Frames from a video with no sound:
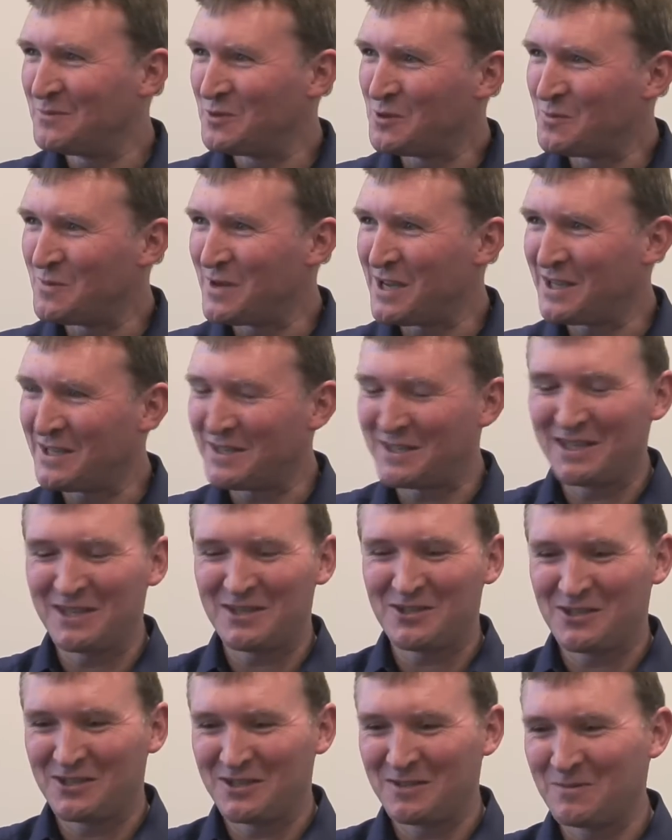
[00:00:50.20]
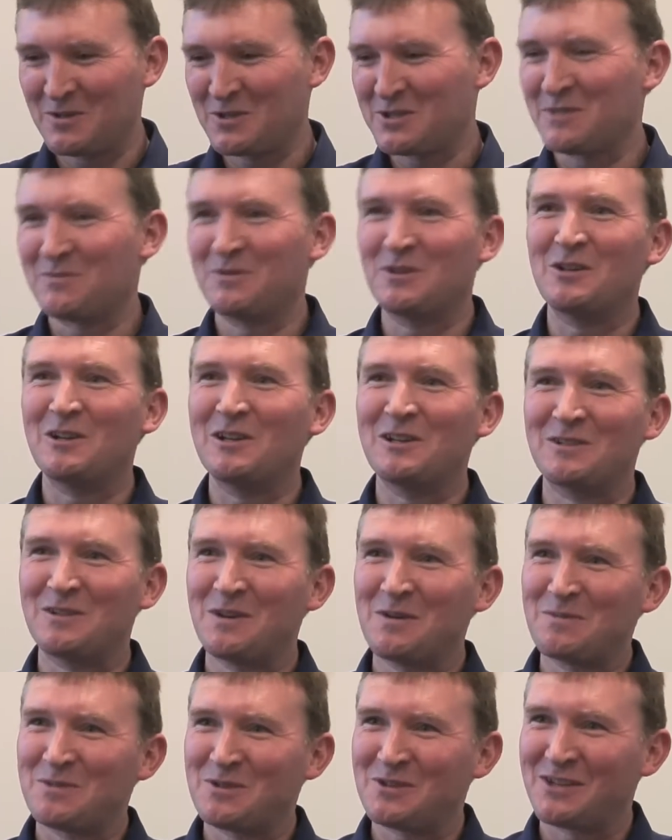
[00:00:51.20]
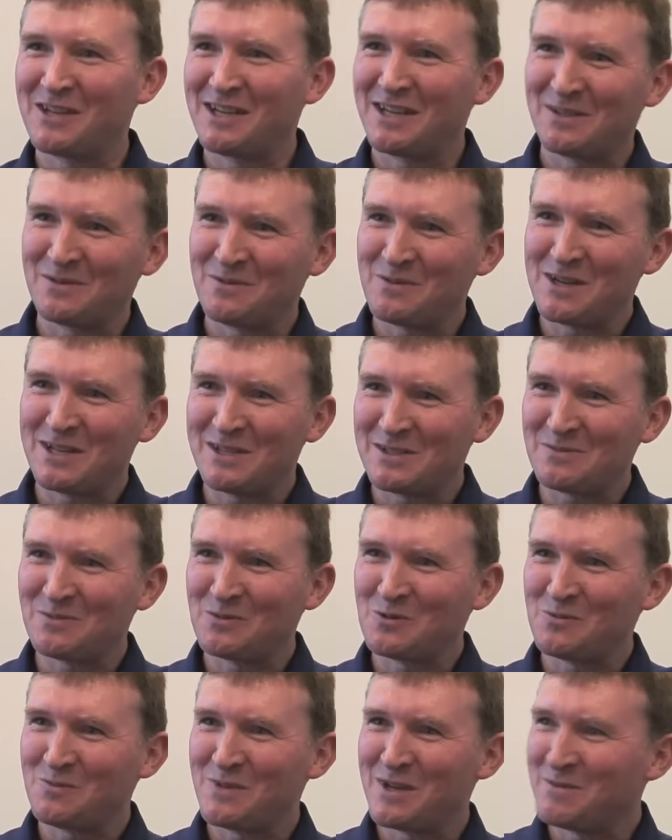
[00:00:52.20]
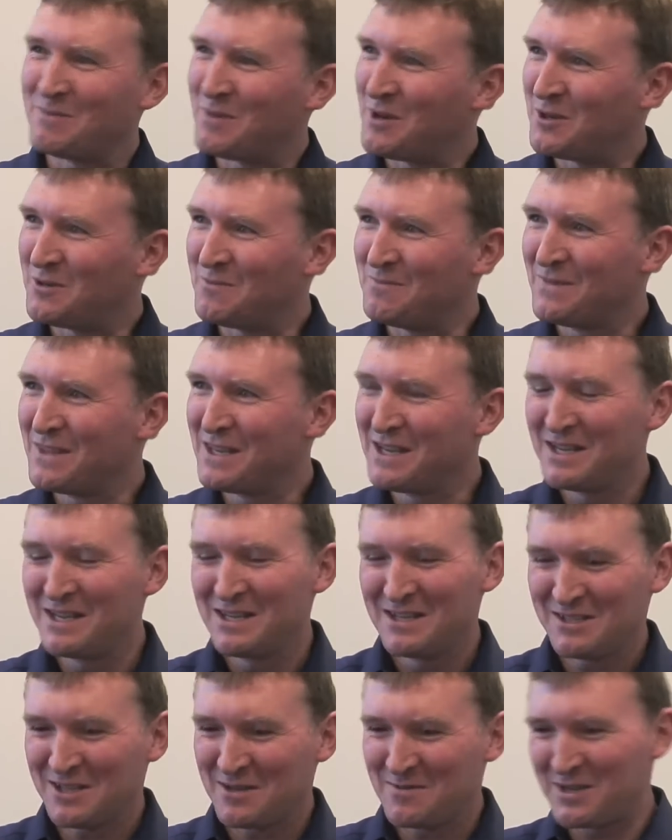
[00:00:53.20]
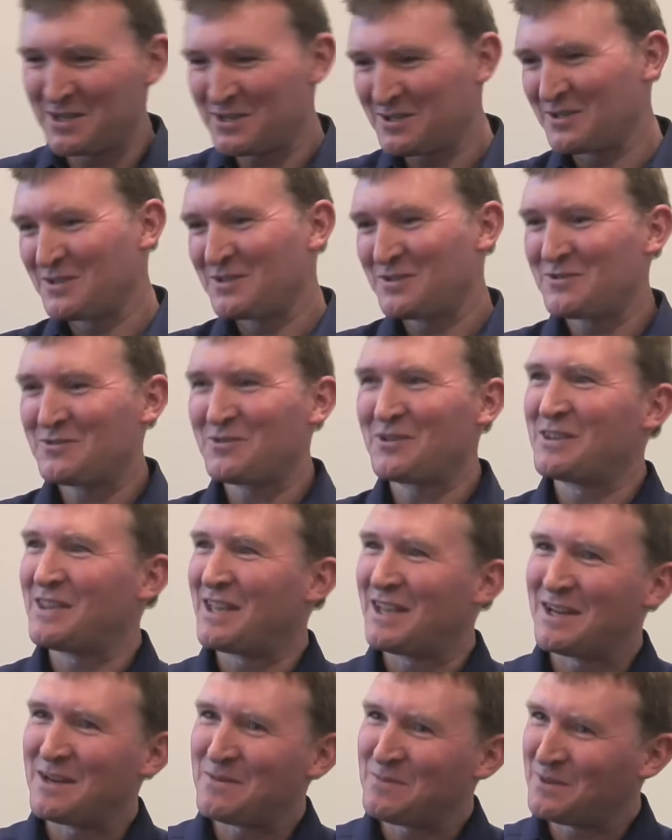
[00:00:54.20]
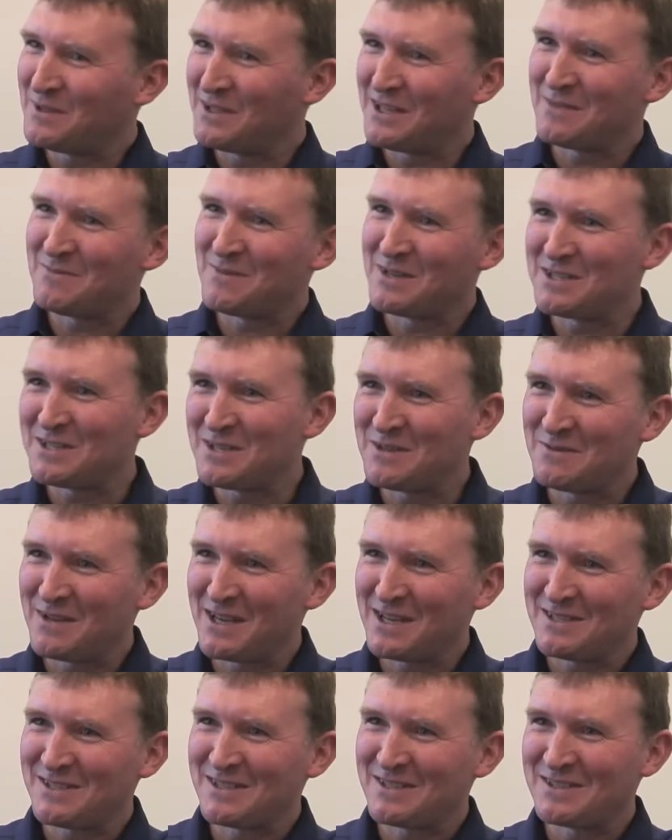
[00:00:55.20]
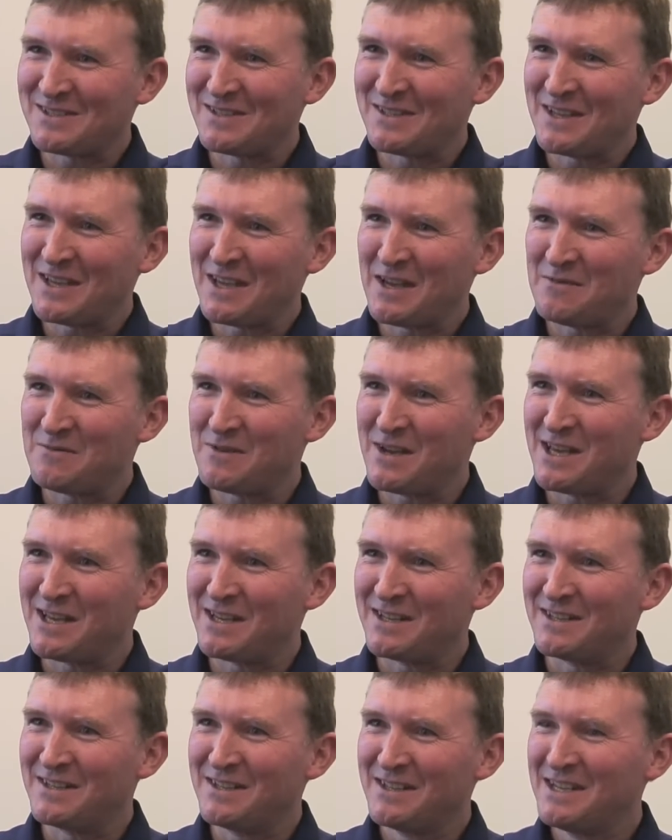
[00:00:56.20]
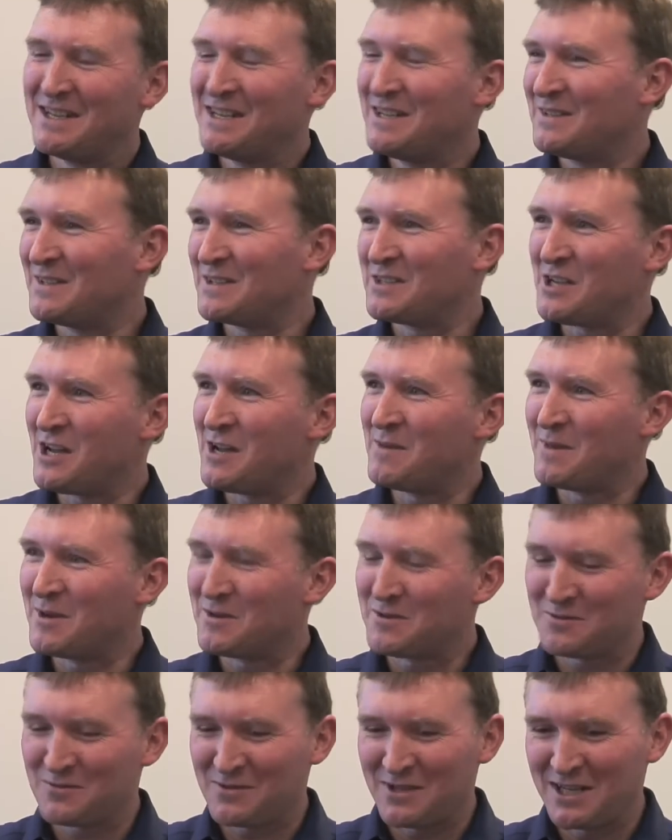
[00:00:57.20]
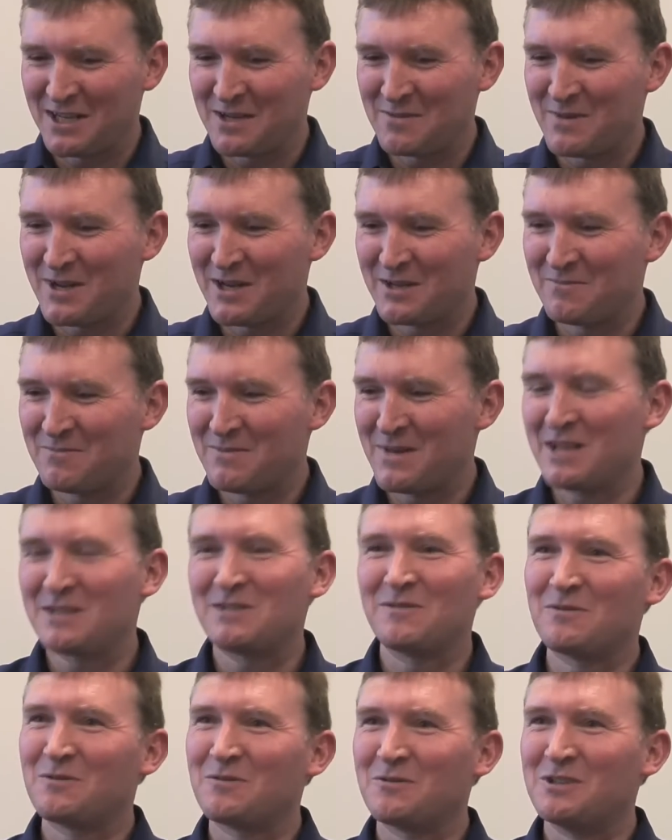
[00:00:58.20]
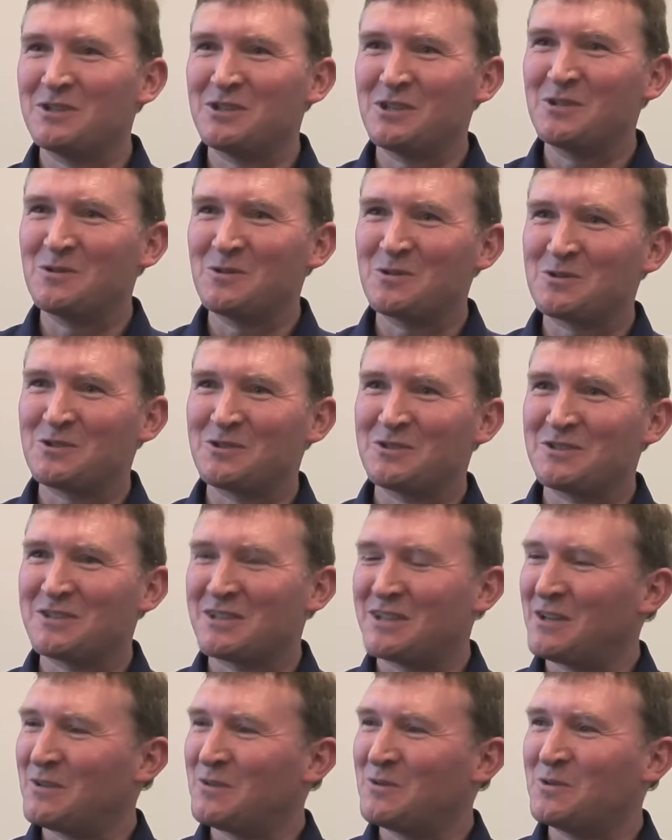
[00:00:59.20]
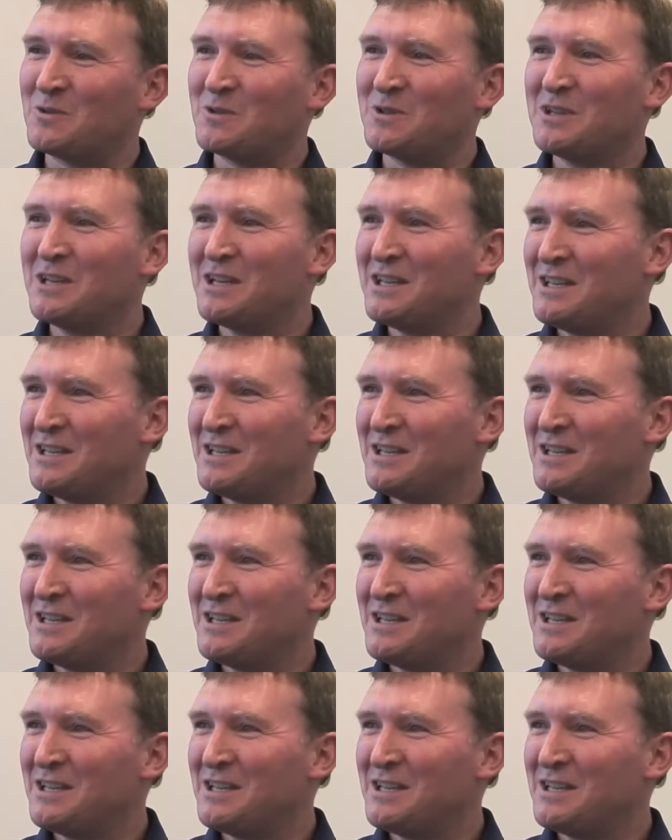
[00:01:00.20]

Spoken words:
broadband connection, and because I'm an early adopter I had a wireless broadband modem, so I managed to string that up and get myself access in the cafe. And at the time I was reading about massive 3G auctions, and I thought,